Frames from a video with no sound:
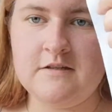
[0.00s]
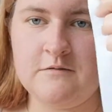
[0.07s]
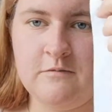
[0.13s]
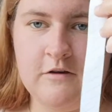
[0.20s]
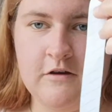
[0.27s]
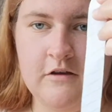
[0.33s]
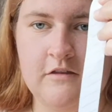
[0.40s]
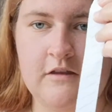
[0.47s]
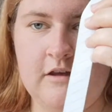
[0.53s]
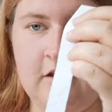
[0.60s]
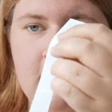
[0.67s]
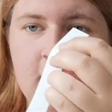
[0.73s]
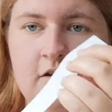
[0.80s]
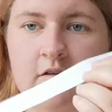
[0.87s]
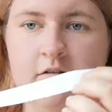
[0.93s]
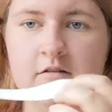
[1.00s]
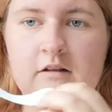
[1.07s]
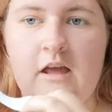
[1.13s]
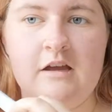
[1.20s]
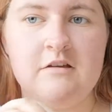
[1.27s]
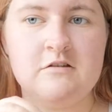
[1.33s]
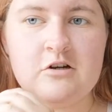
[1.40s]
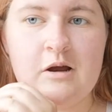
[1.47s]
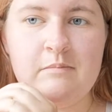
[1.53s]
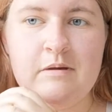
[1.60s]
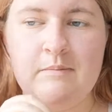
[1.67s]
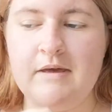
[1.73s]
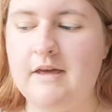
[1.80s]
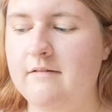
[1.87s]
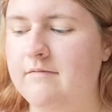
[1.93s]
is for the like
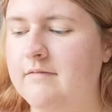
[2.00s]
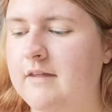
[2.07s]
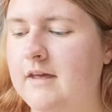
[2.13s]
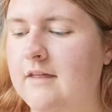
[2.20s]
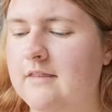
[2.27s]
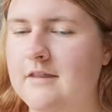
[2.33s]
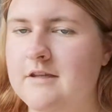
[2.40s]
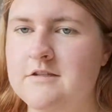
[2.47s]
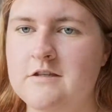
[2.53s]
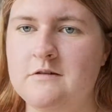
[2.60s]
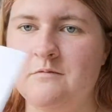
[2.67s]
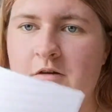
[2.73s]
strappy bit and this is